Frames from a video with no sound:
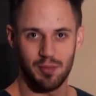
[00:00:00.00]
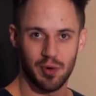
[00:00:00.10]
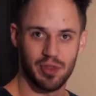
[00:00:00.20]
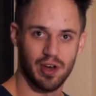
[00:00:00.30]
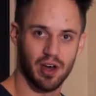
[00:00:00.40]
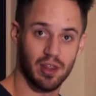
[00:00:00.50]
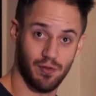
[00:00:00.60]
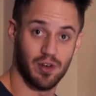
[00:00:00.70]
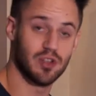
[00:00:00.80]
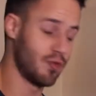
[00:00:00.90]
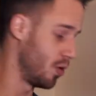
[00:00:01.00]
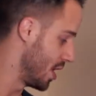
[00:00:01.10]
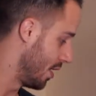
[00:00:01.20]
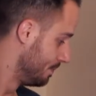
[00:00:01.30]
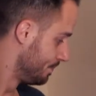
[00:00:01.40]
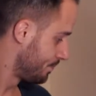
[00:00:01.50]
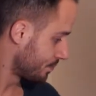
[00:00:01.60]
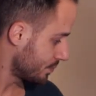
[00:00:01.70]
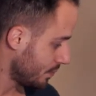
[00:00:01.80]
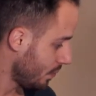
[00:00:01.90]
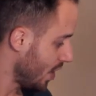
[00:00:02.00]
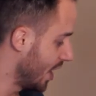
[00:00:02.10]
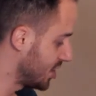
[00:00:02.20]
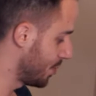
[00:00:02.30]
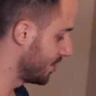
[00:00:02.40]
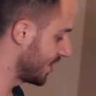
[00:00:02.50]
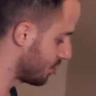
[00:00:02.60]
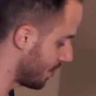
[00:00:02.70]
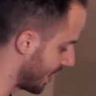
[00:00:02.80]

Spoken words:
with the fish phobia, I experienced that traumatic